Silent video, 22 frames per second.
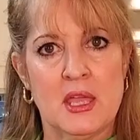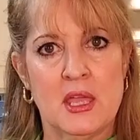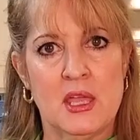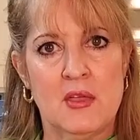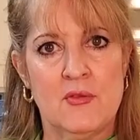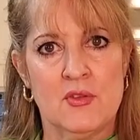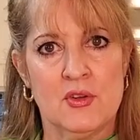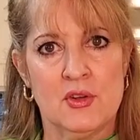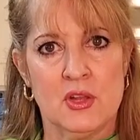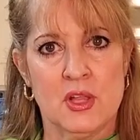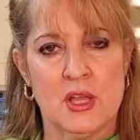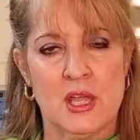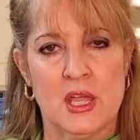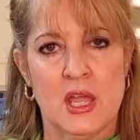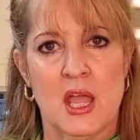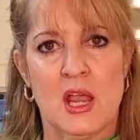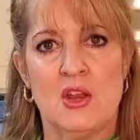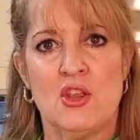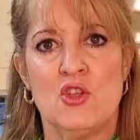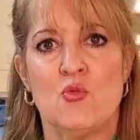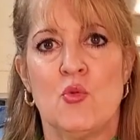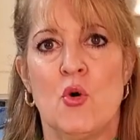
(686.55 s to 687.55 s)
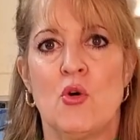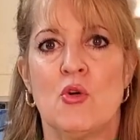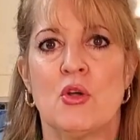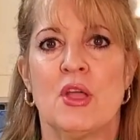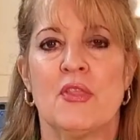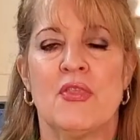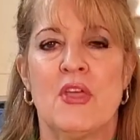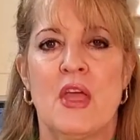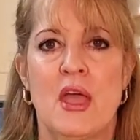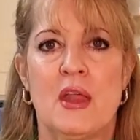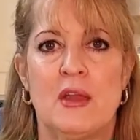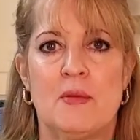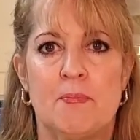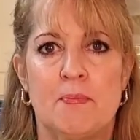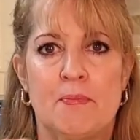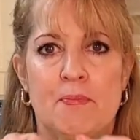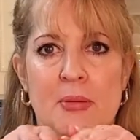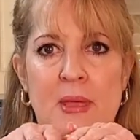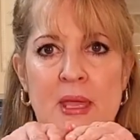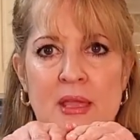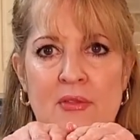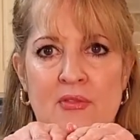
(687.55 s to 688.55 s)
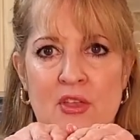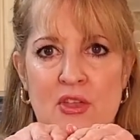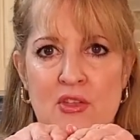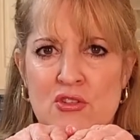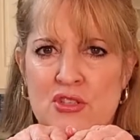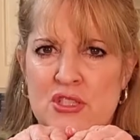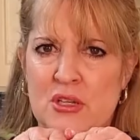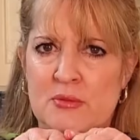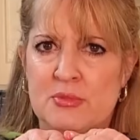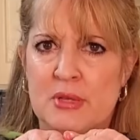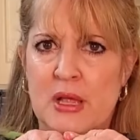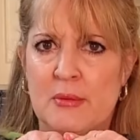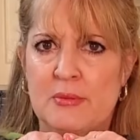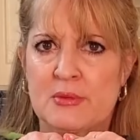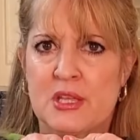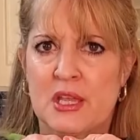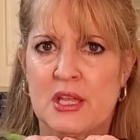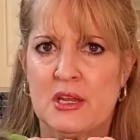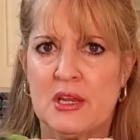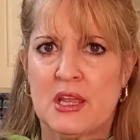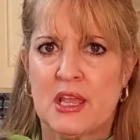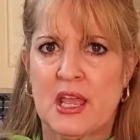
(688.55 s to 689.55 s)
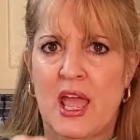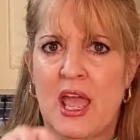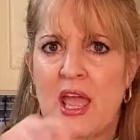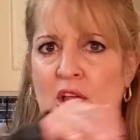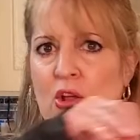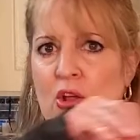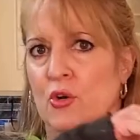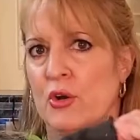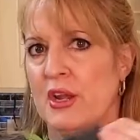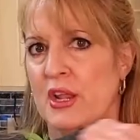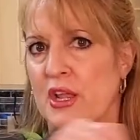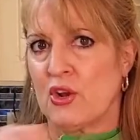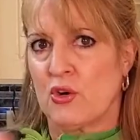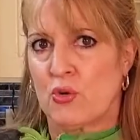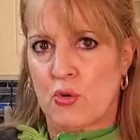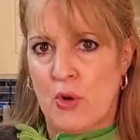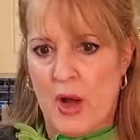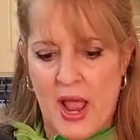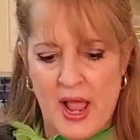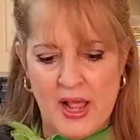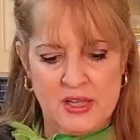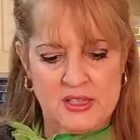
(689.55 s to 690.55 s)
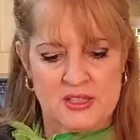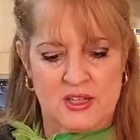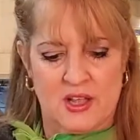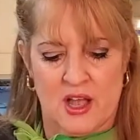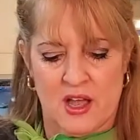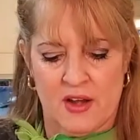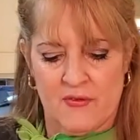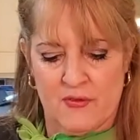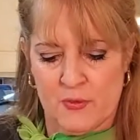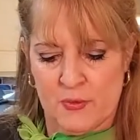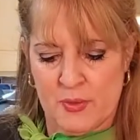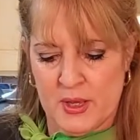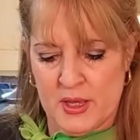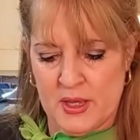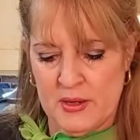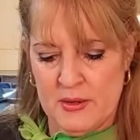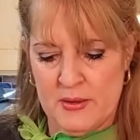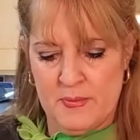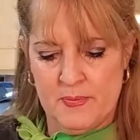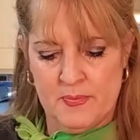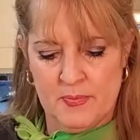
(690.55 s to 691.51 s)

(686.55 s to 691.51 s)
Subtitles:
evenly and you won't get that peak that you sometimes get in a cake or any cracks, God forbid.